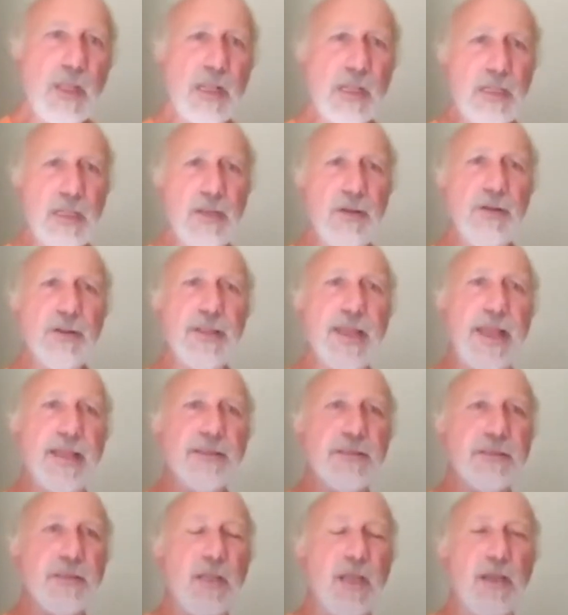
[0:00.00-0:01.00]
Clear
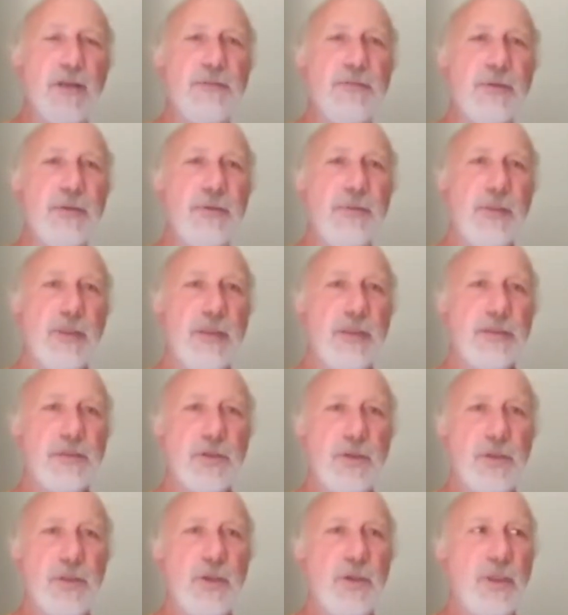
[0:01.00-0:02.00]
that stuff
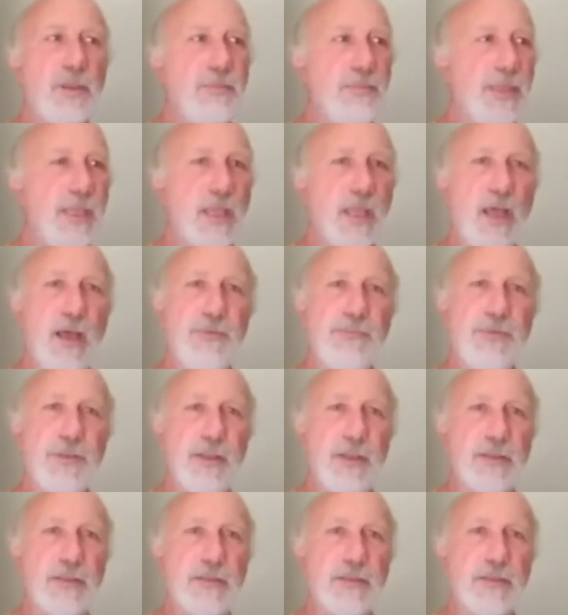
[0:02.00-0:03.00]
so you can be
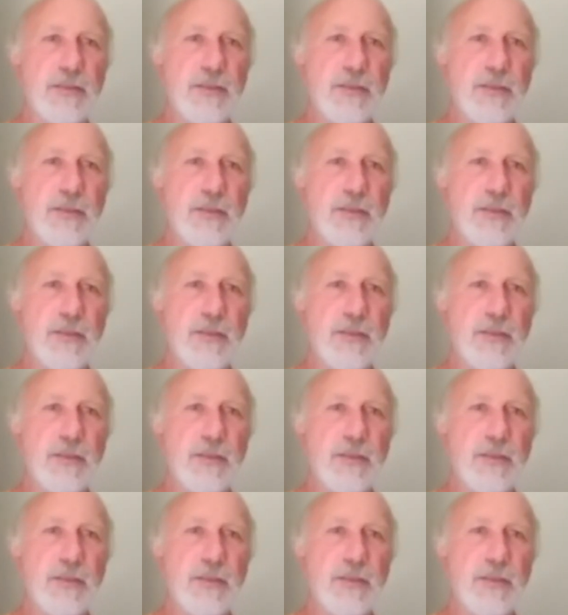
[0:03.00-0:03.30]
confident.